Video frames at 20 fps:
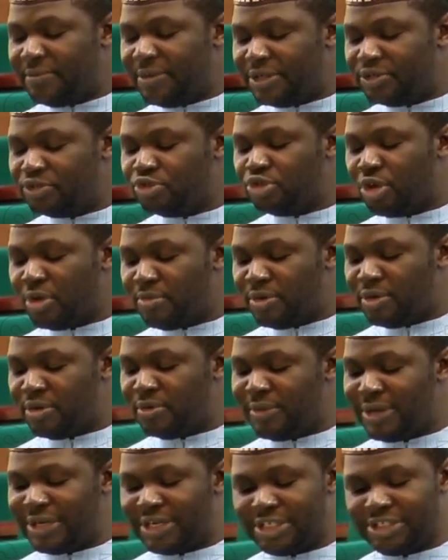had been
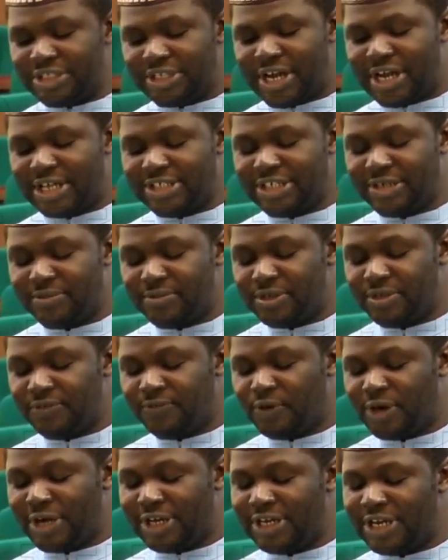summoned by National
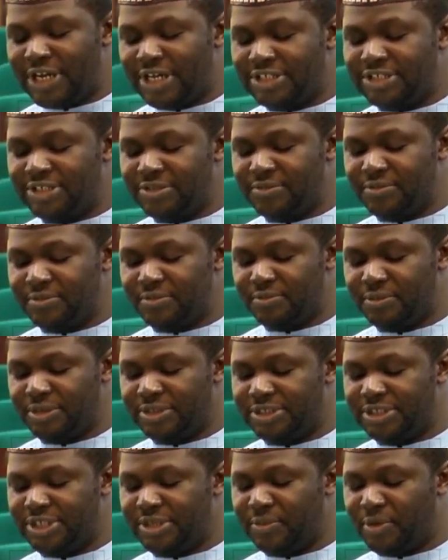Assembly for alleged
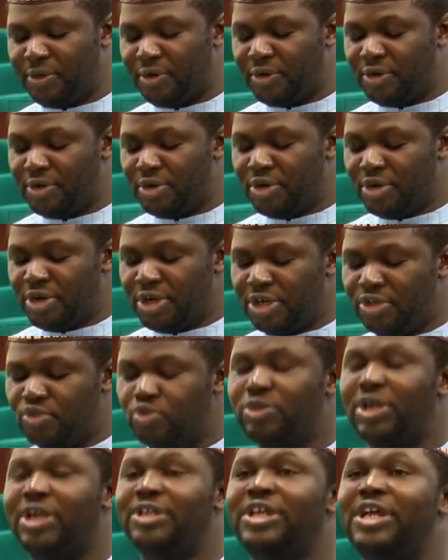misdemo
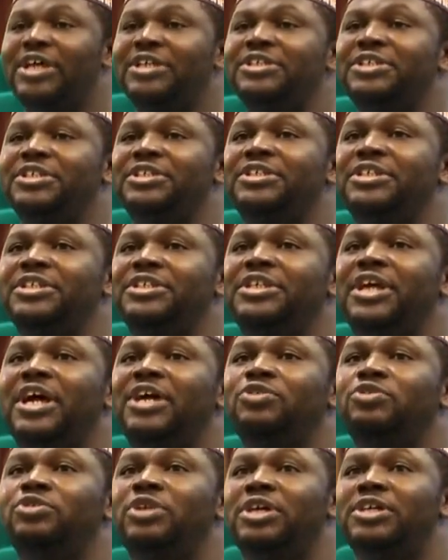in
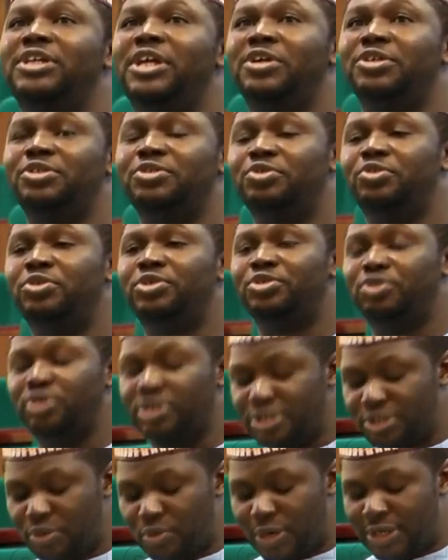2016 and
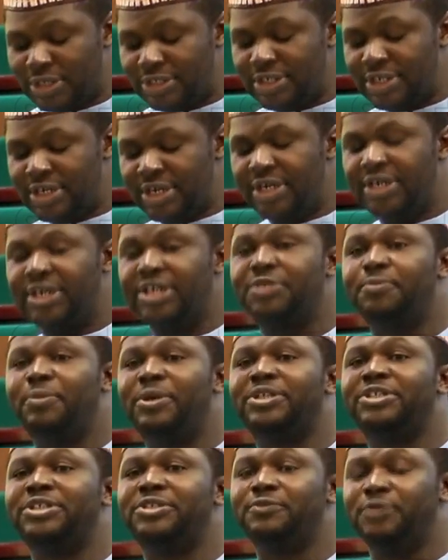2021,
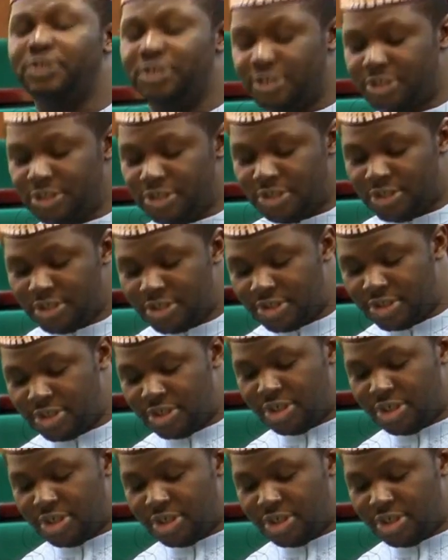respectively.